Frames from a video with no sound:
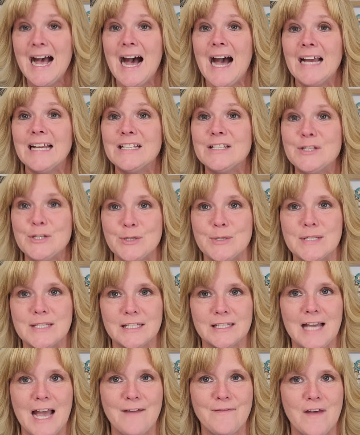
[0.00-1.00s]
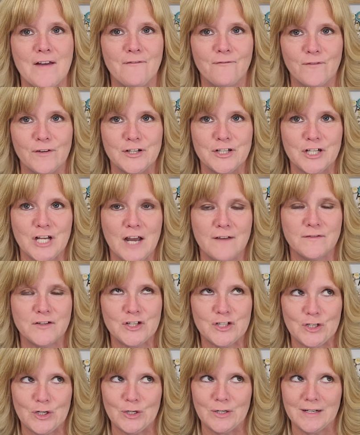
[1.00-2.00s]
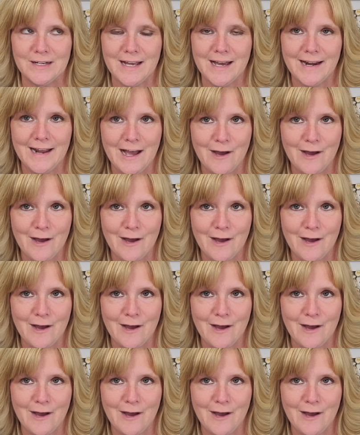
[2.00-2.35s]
I do still have that French cuff shirt cut